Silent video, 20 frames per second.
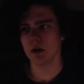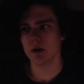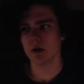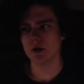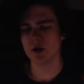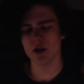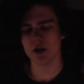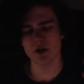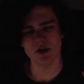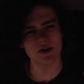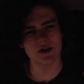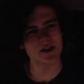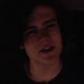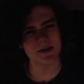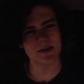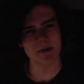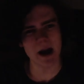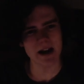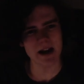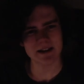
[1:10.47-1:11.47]
j- just these
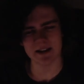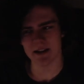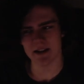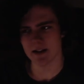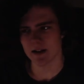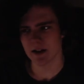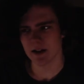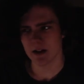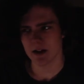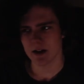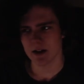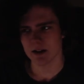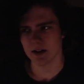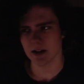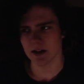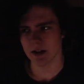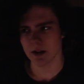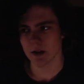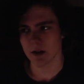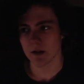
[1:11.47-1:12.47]
past like,
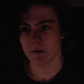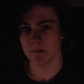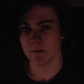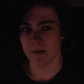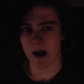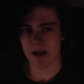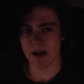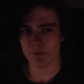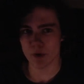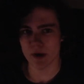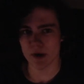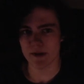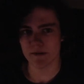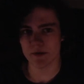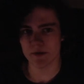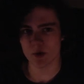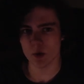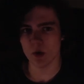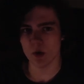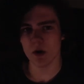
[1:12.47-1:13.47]
like five weeks of
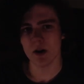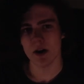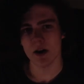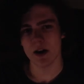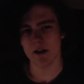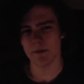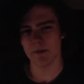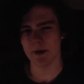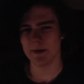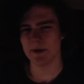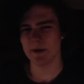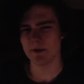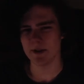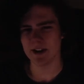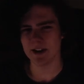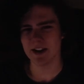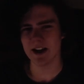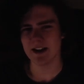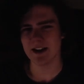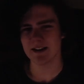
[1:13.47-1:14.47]
school have made me
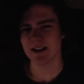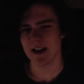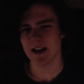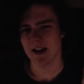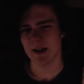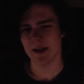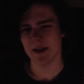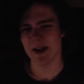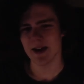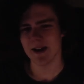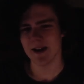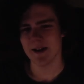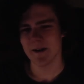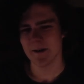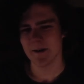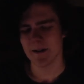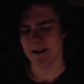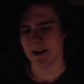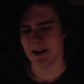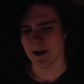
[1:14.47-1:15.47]
realize that,
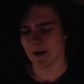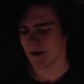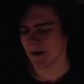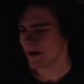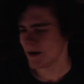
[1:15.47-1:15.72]
you know,